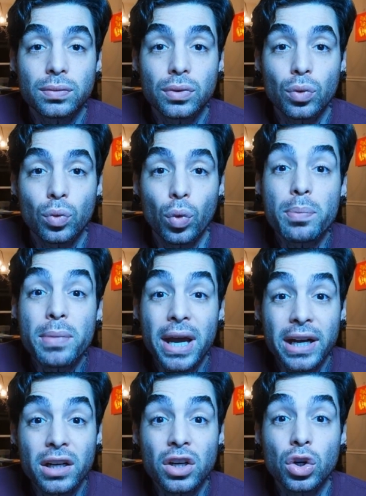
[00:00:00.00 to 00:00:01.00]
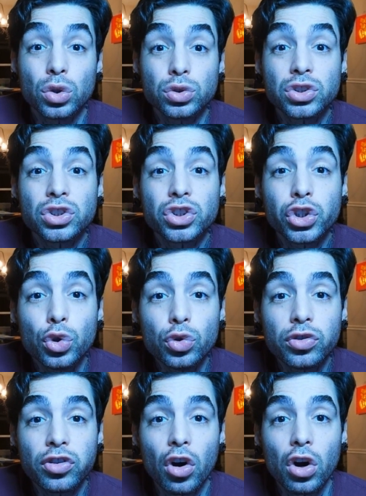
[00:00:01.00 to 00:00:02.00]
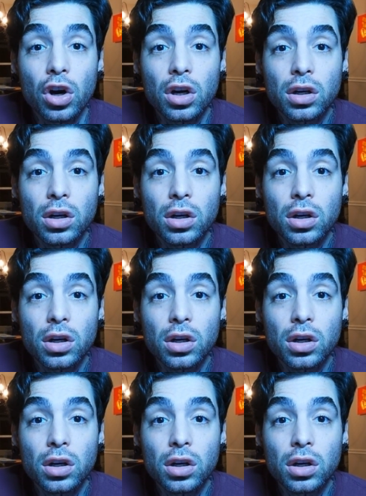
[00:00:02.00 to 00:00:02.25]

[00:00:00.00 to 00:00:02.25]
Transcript: one man goes too far.